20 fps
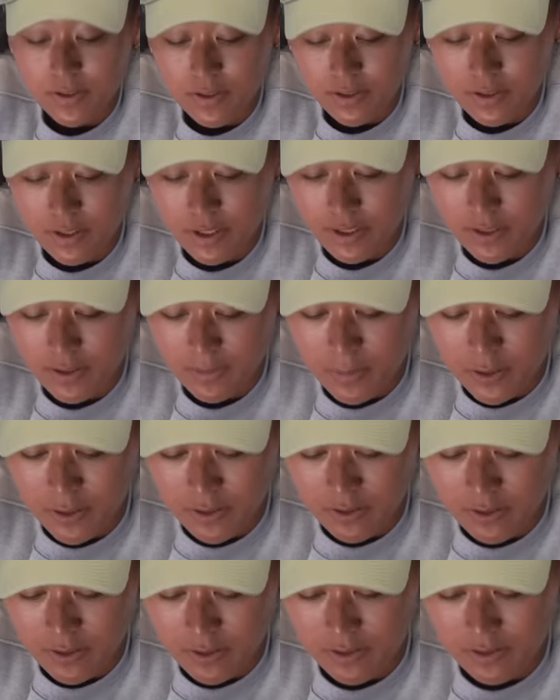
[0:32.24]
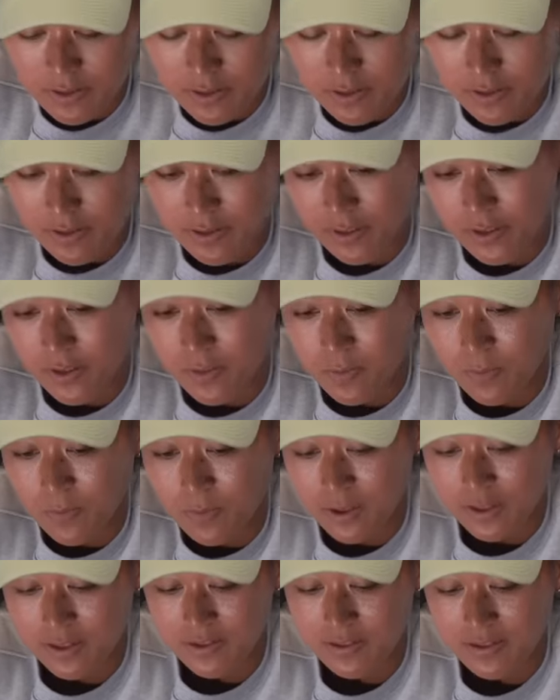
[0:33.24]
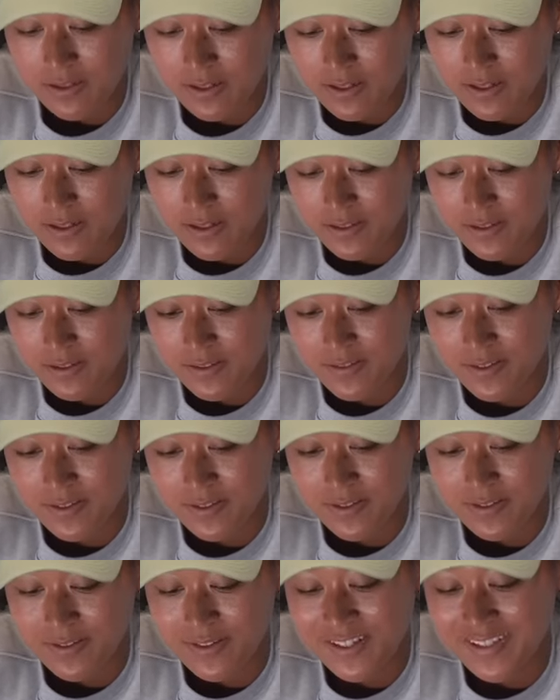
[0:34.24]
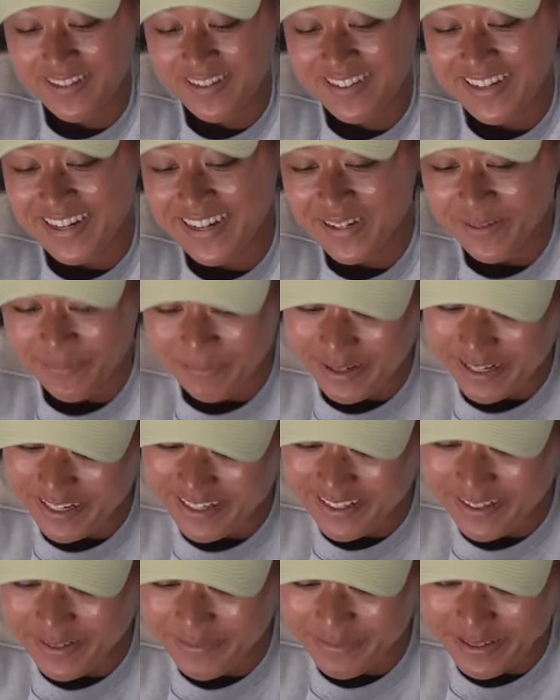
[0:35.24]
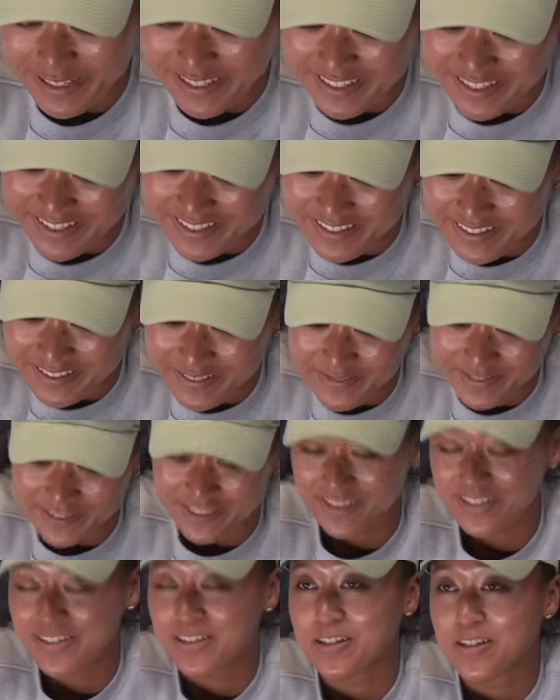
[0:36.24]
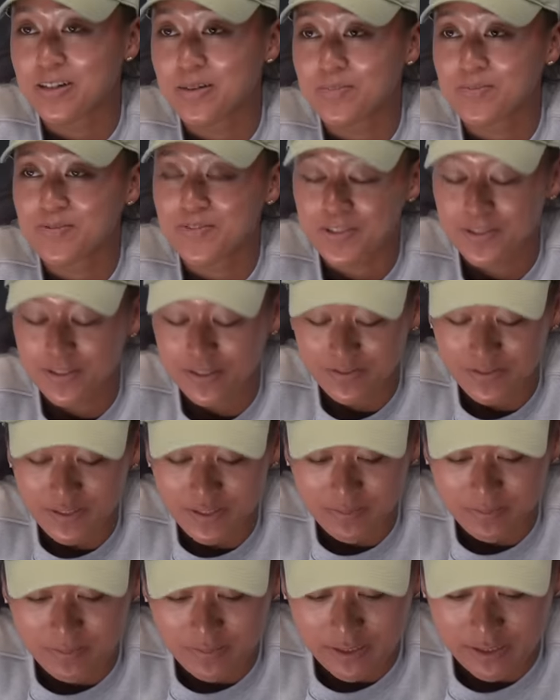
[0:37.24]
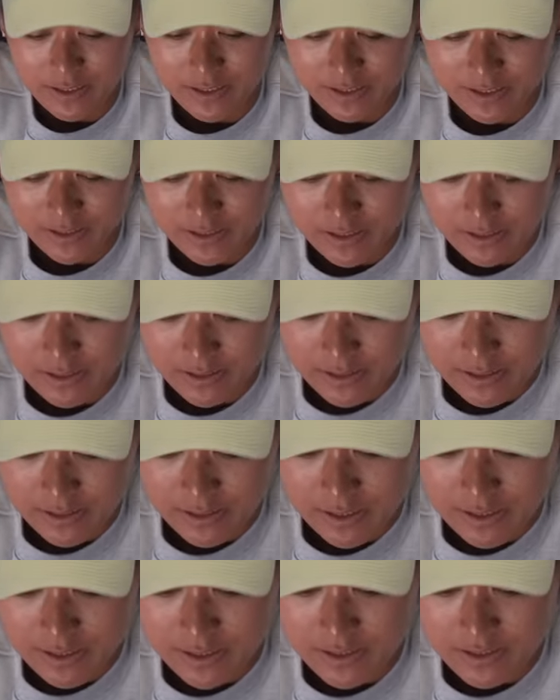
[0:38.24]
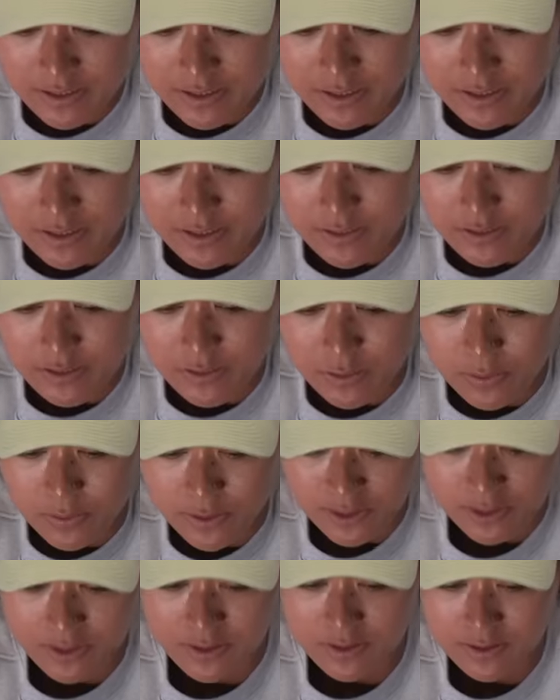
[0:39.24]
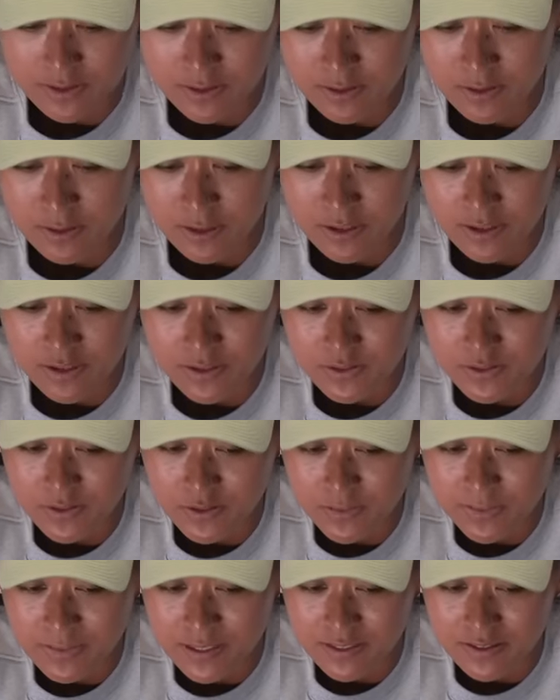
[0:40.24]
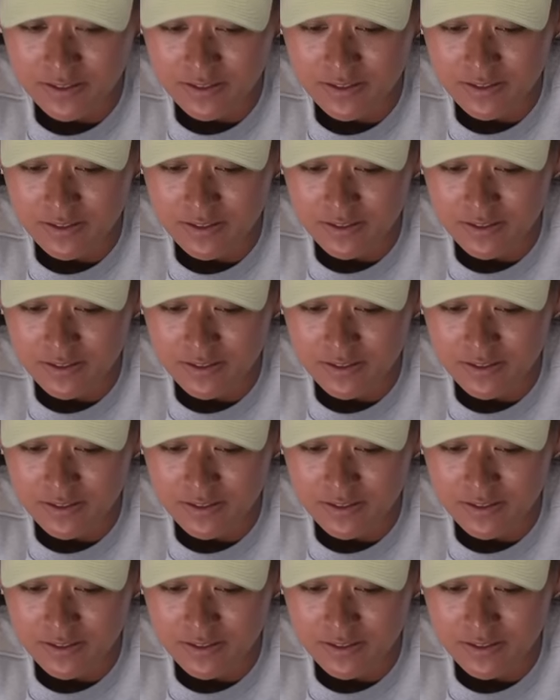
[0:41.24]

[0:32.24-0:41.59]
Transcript: Yeah, I mean, I think, like, one thing, it's kind of minor, but I love, like, the comfort of it. But I guess just going into the locker room and